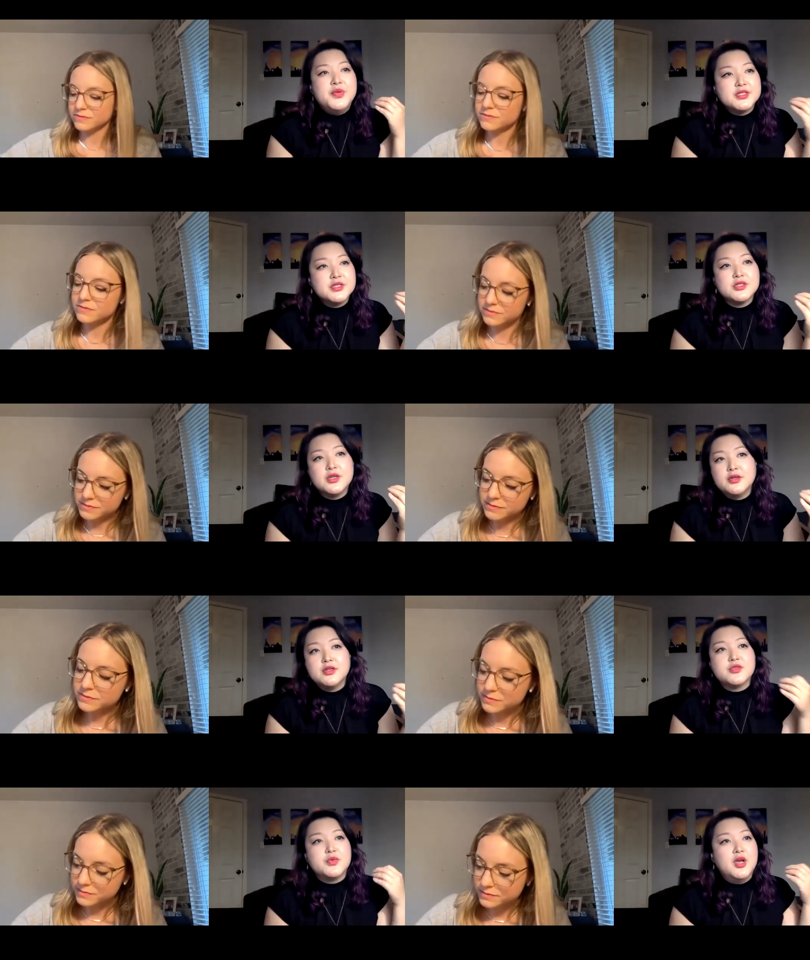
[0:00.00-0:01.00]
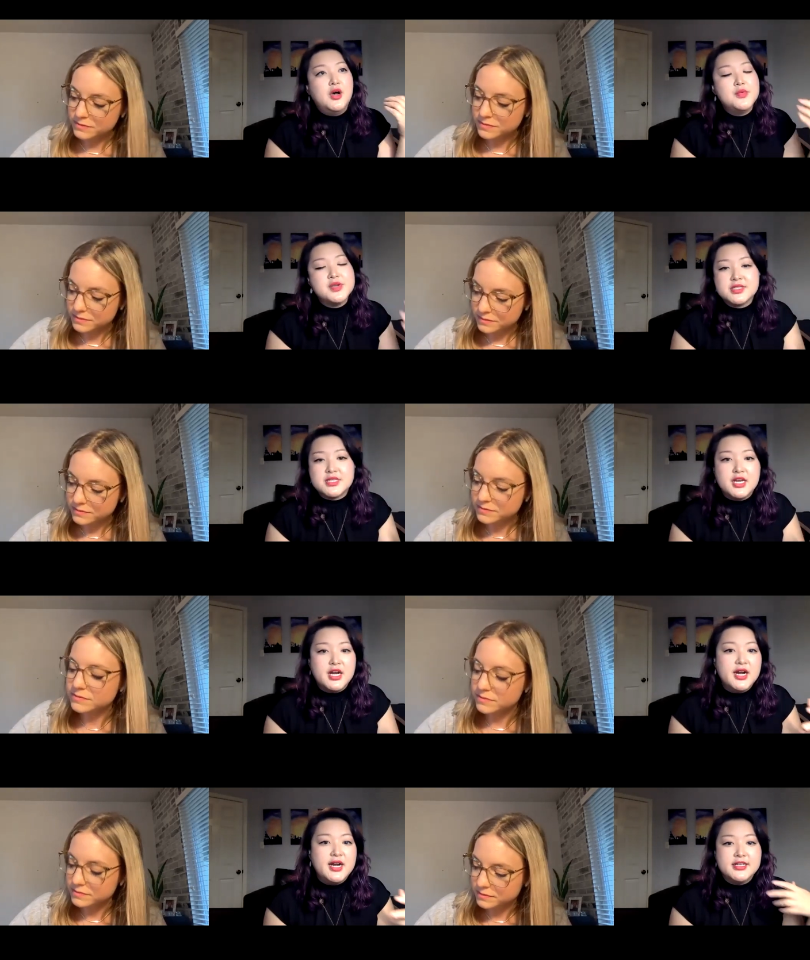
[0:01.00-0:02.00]
Speaker 1: business owners we always
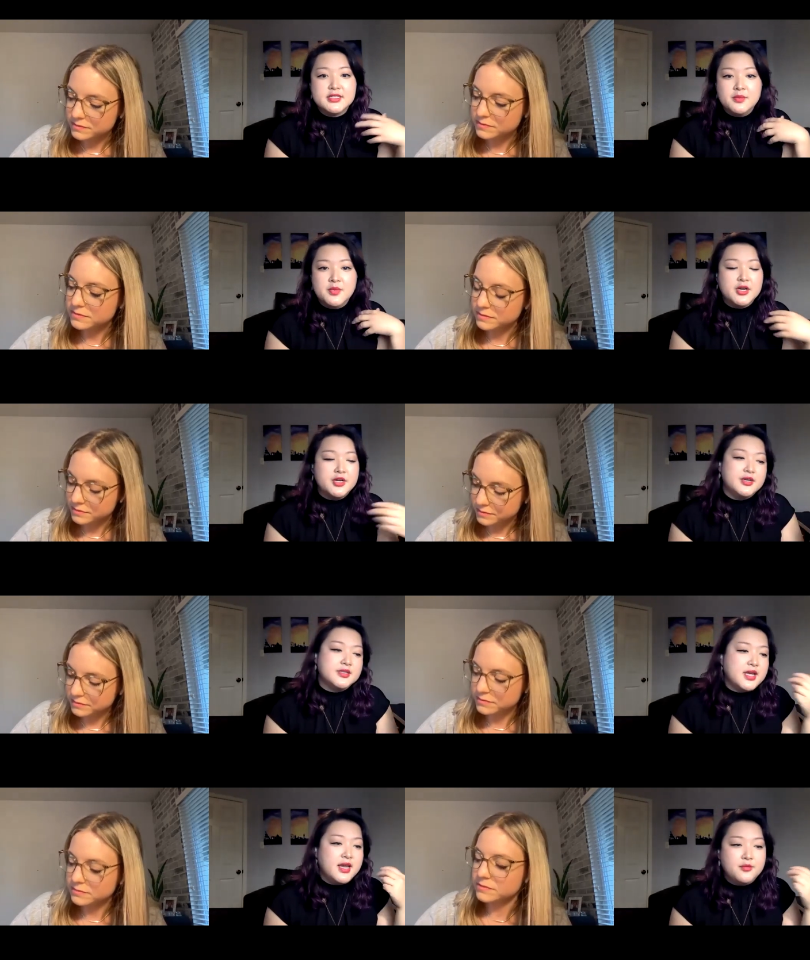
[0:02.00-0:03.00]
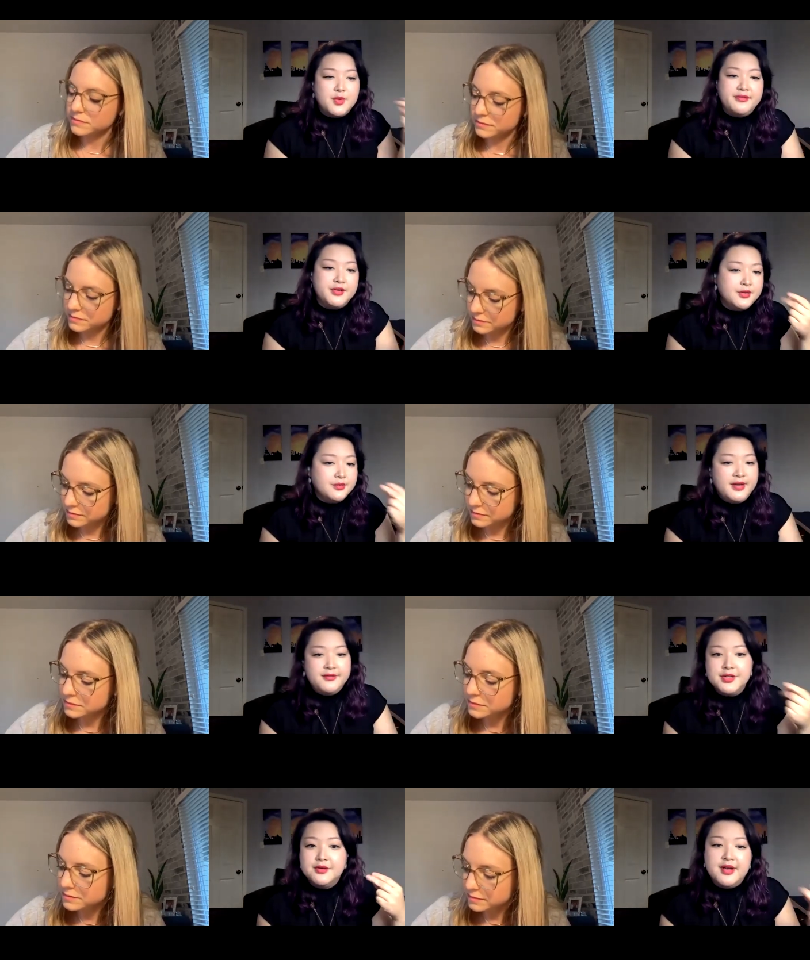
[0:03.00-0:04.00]
hear and as a marketer it's like revenue
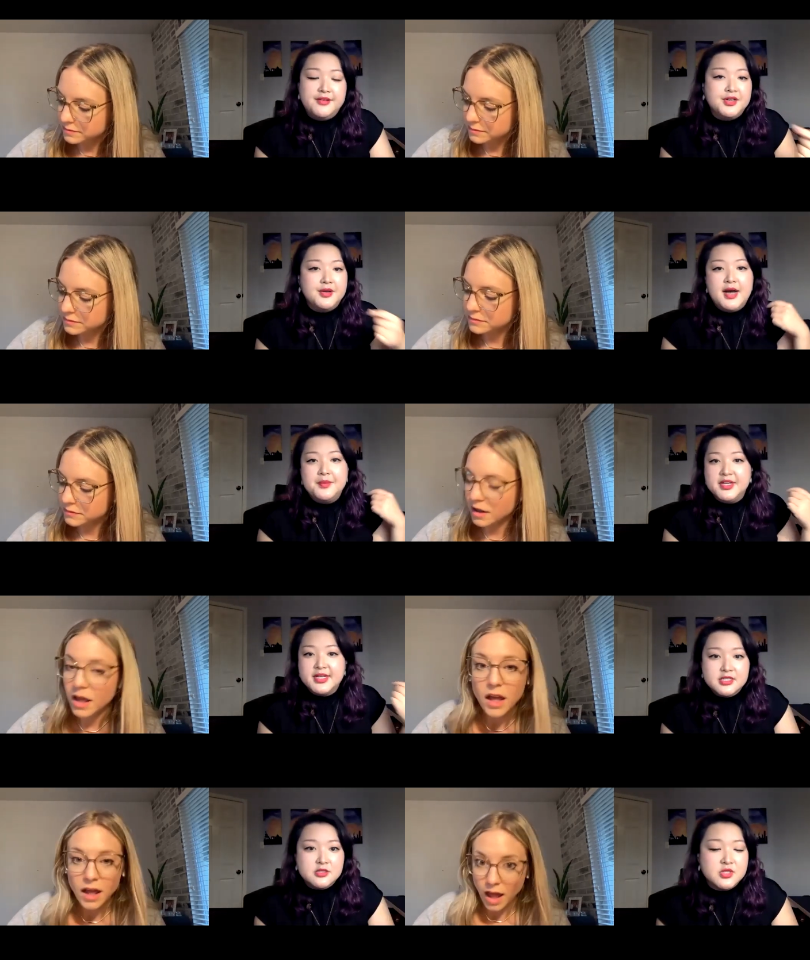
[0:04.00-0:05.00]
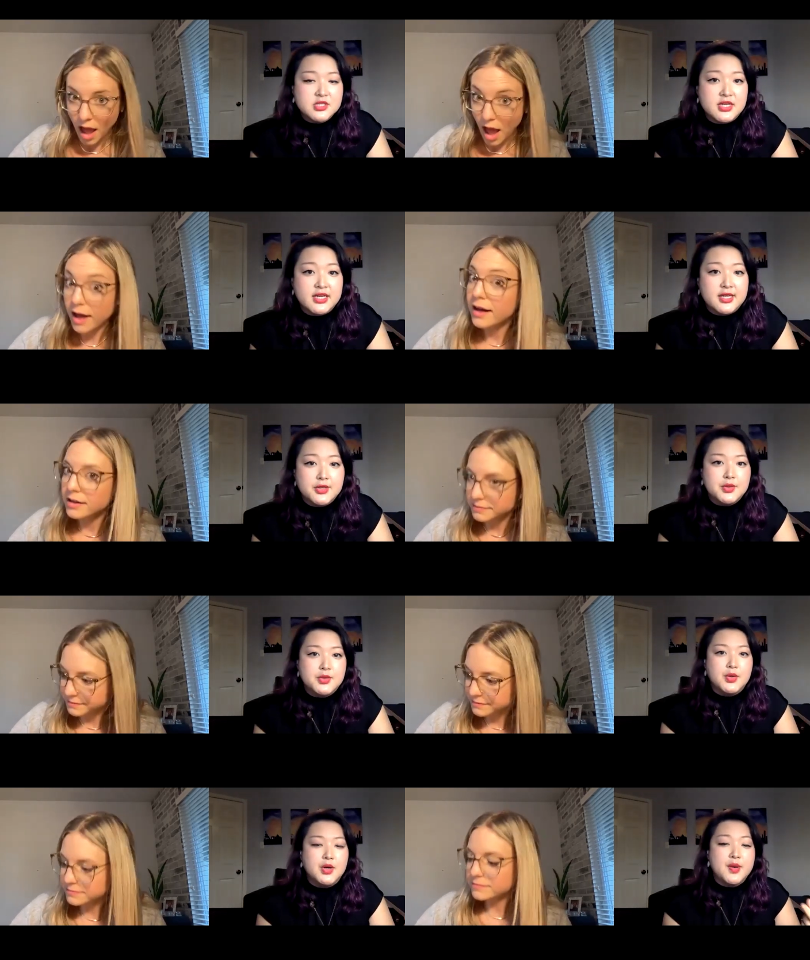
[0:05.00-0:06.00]
revenue revenue how many customers can i get through
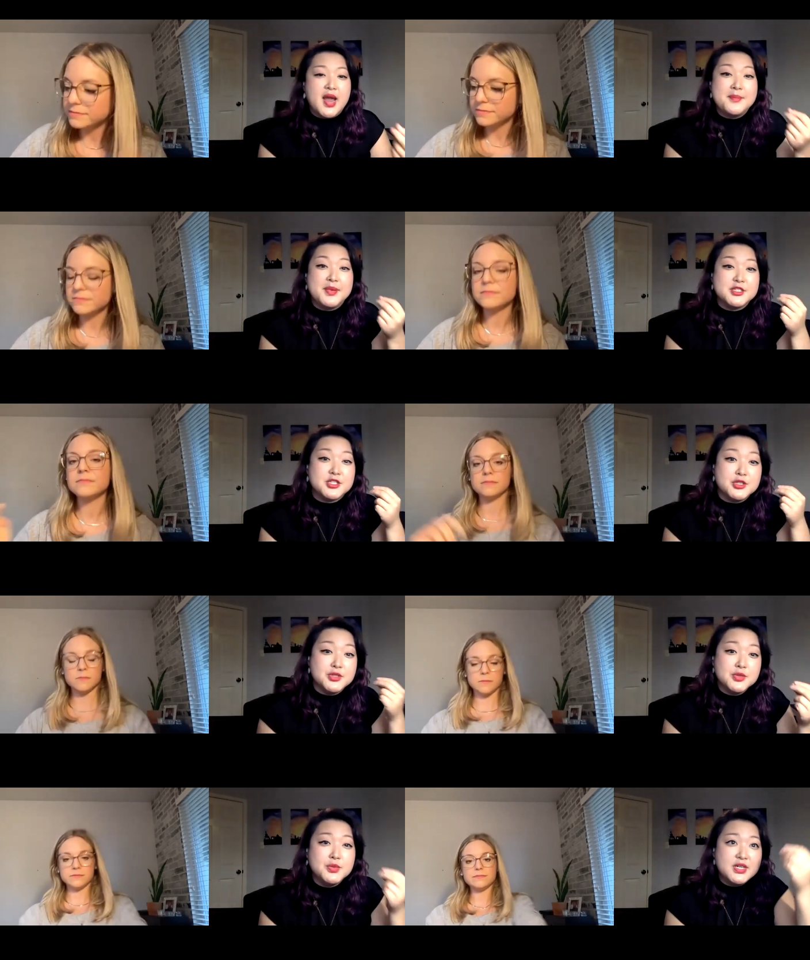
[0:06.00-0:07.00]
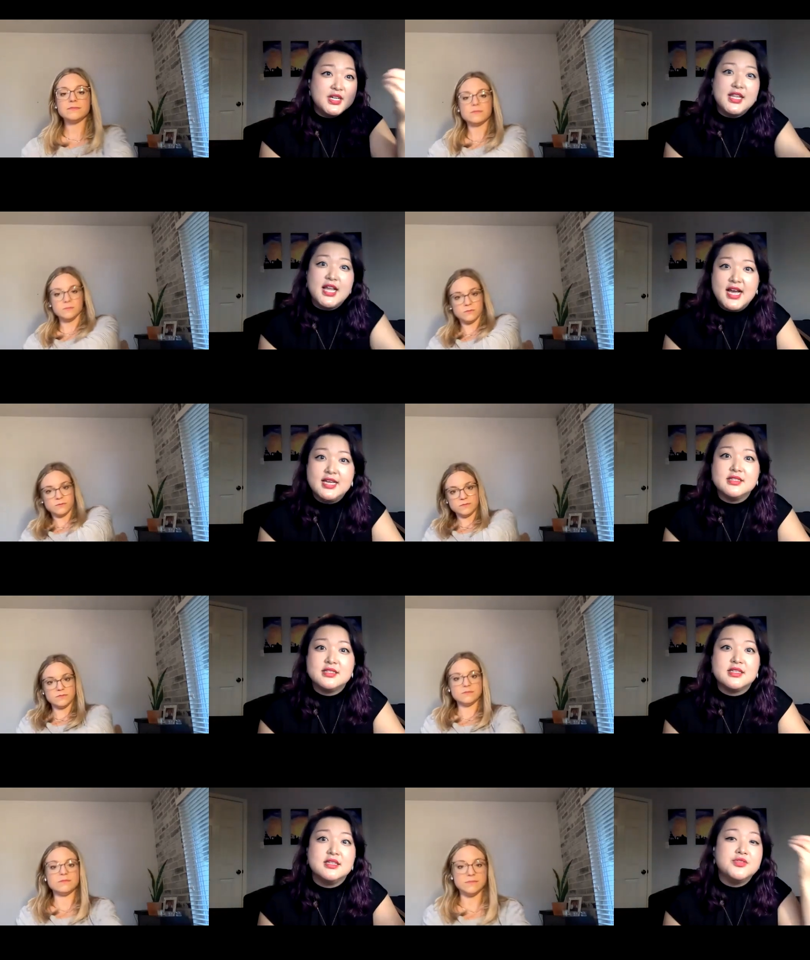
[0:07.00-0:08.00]
the door right but do you
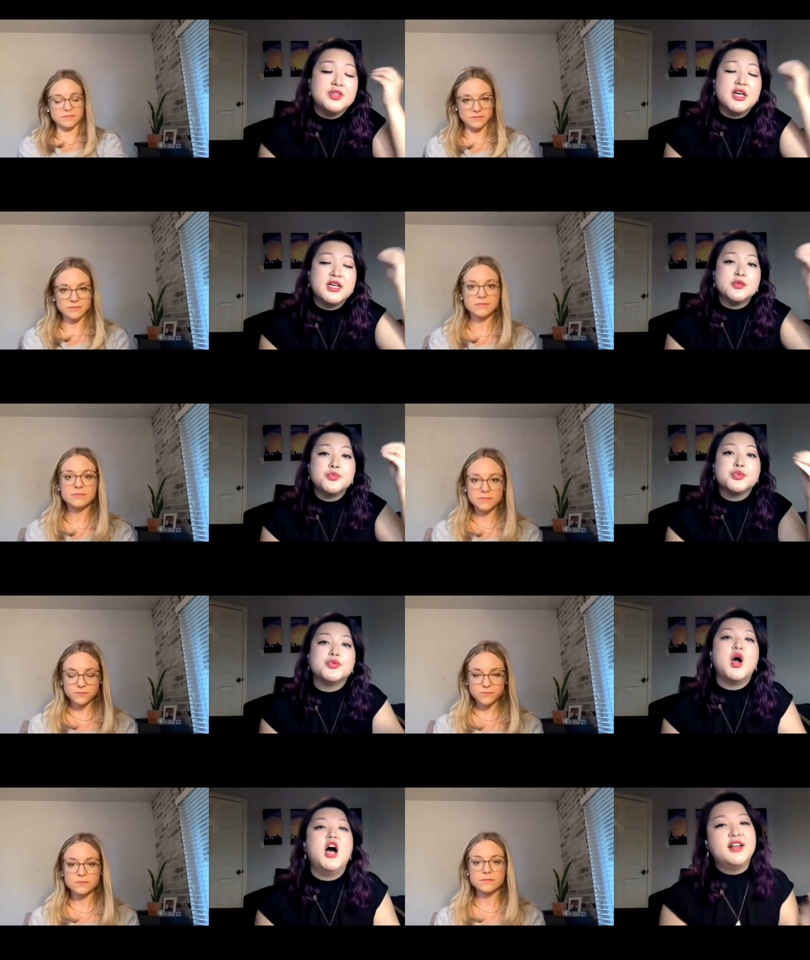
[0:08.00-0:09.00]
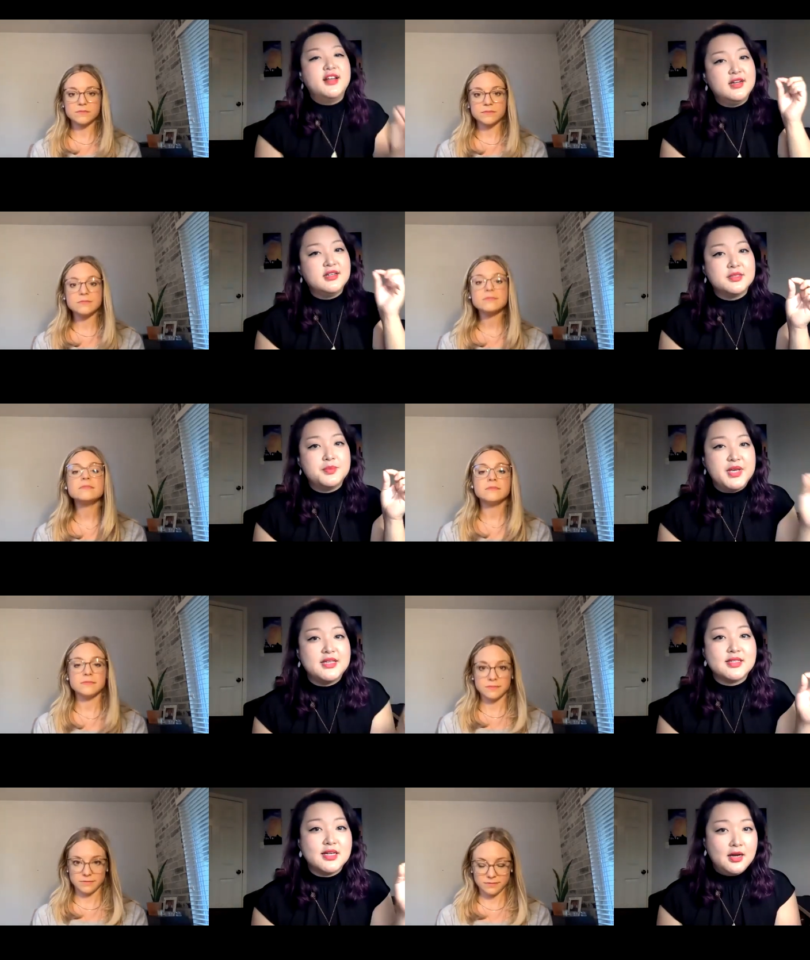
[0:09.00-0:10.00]
realize even as a product
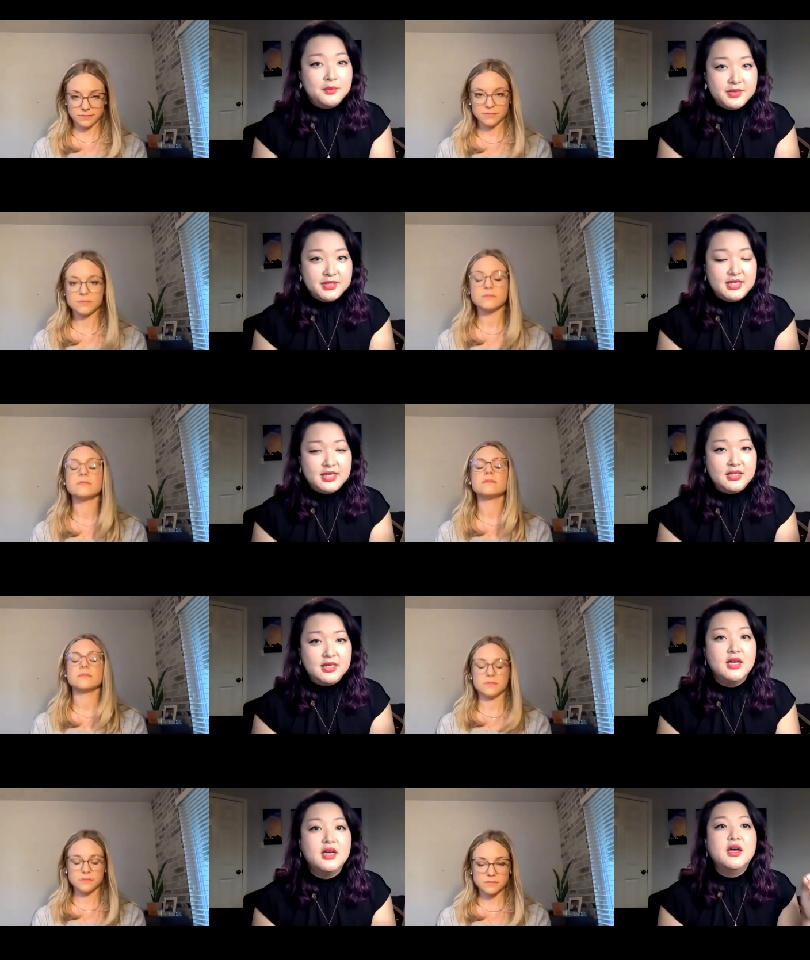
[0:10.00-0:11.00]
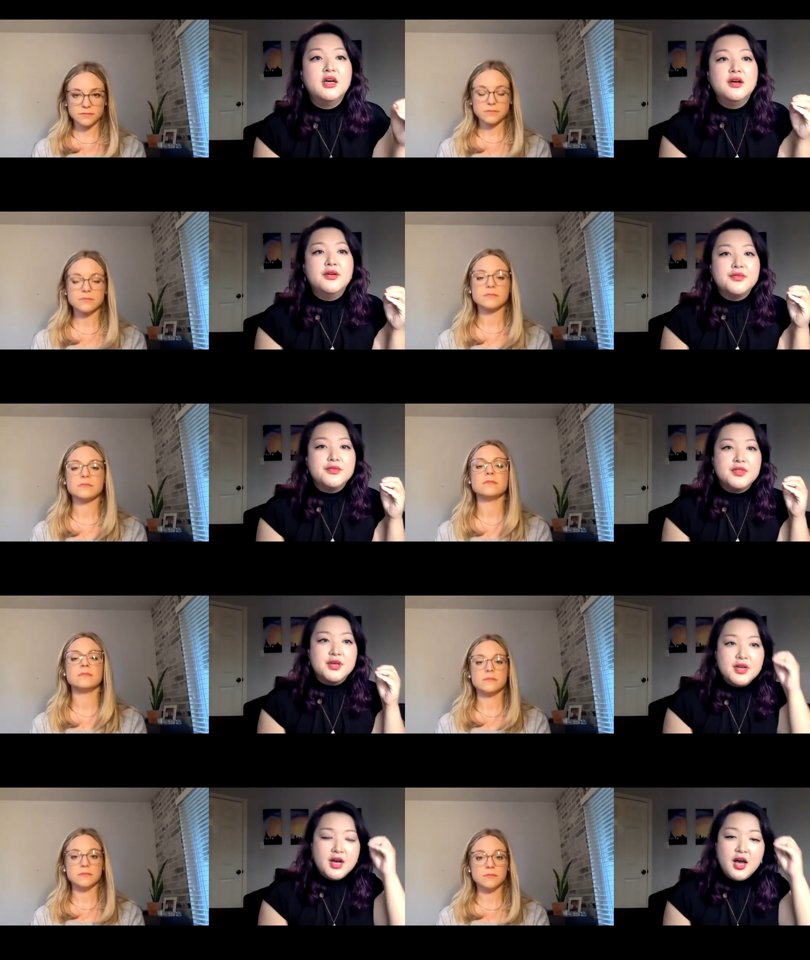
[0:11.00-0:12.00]
based company
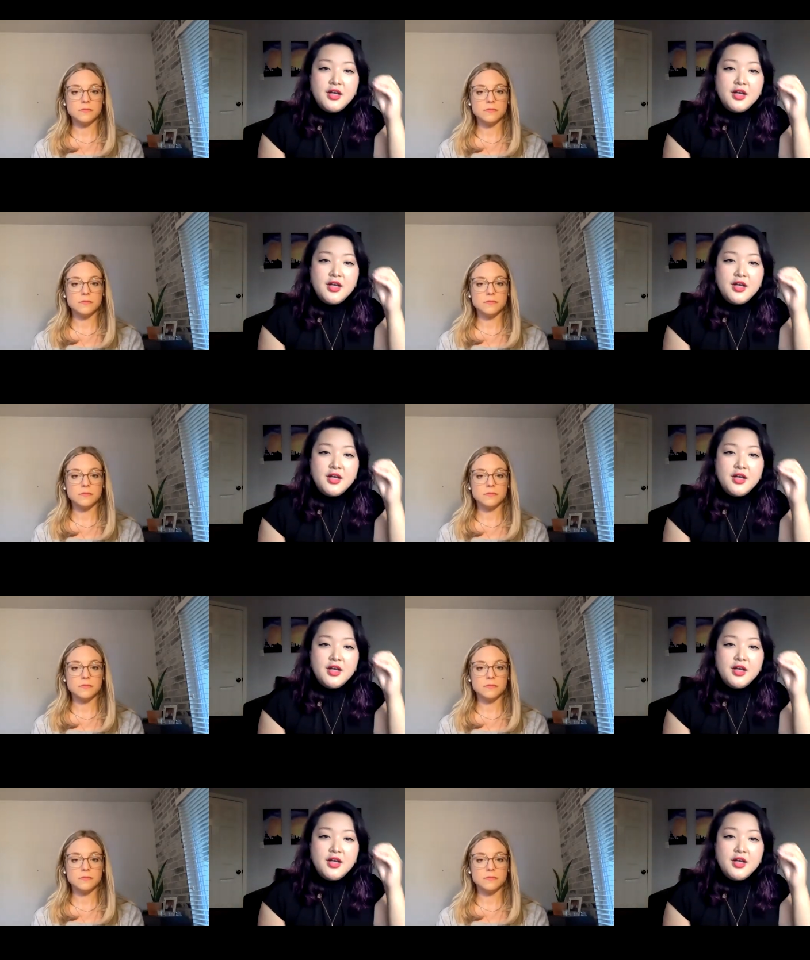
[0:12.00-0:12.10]
the